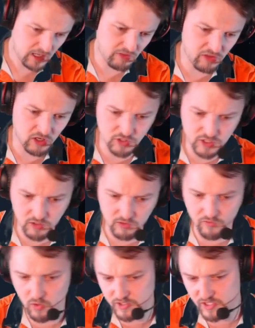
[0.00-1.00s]
And then also,
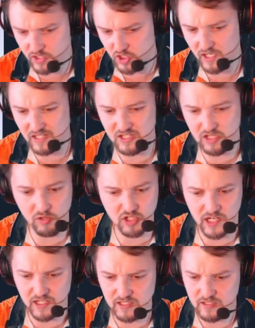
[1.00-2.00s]
of course, the Genies, 2
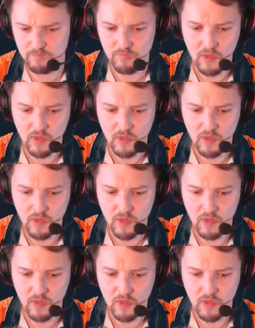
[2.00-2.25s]
Genies.